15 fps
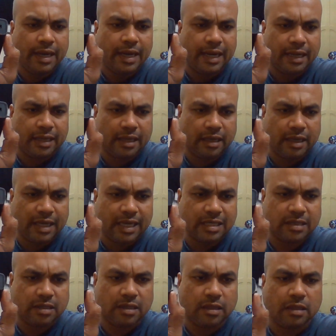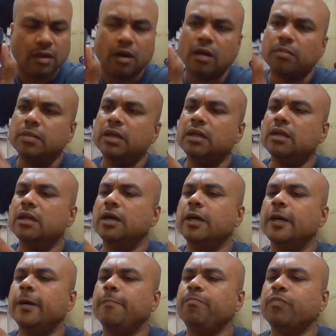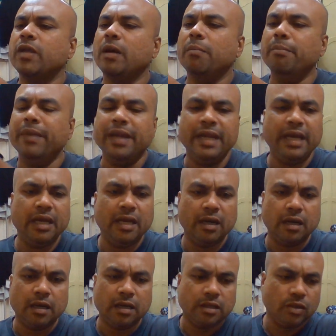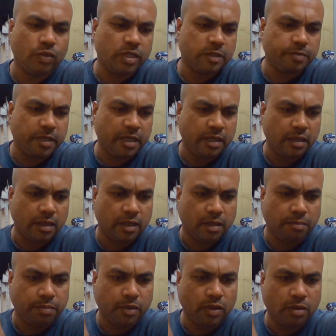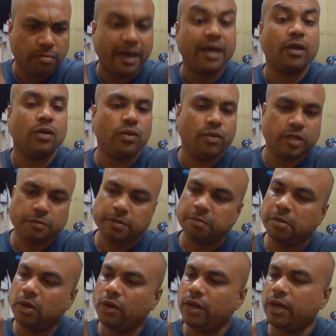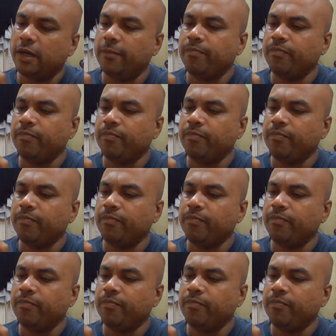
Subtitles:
and then it has a normal mini USB port, micro USB port.